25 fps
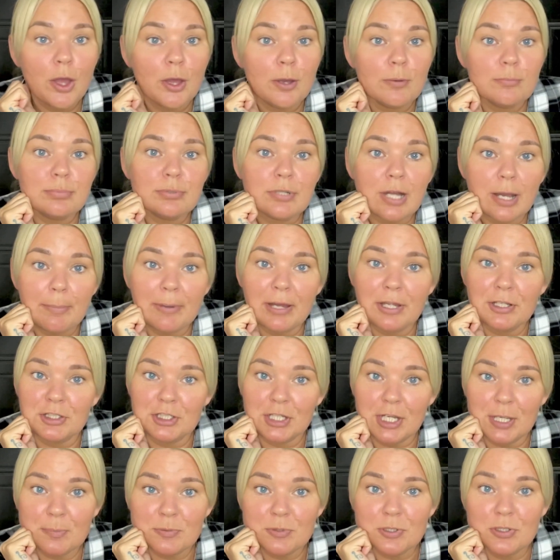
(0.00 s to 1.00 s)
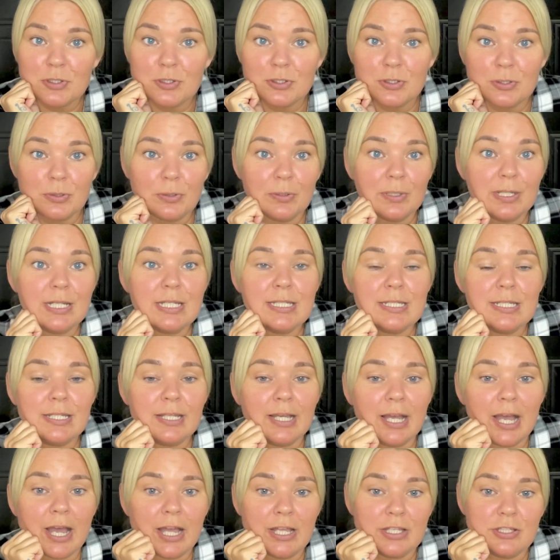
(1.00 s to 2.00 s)
Proper chips is so easy,
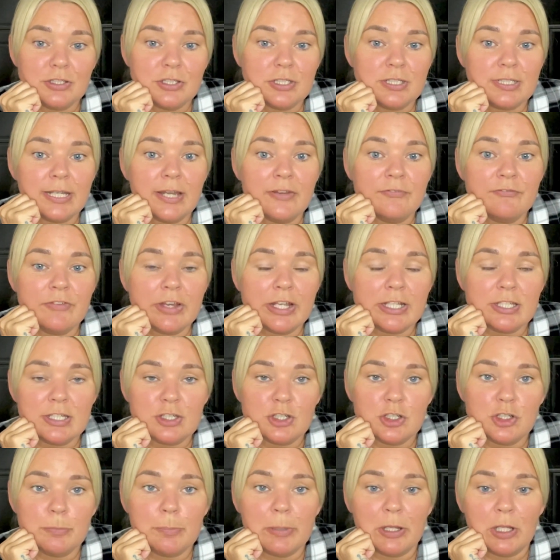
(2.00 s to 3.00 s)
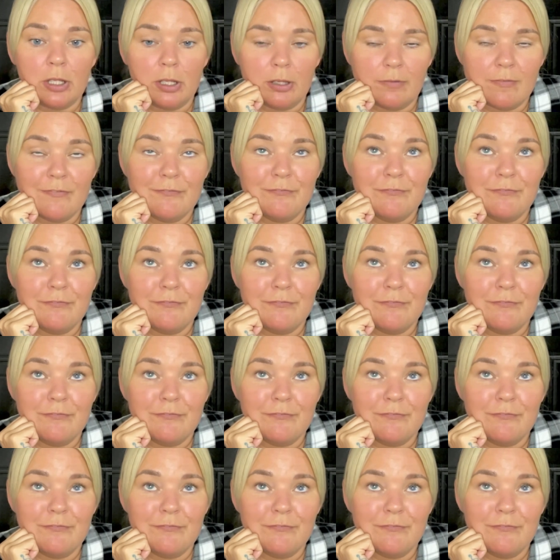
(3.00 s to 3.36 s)
guys. Just get vegetable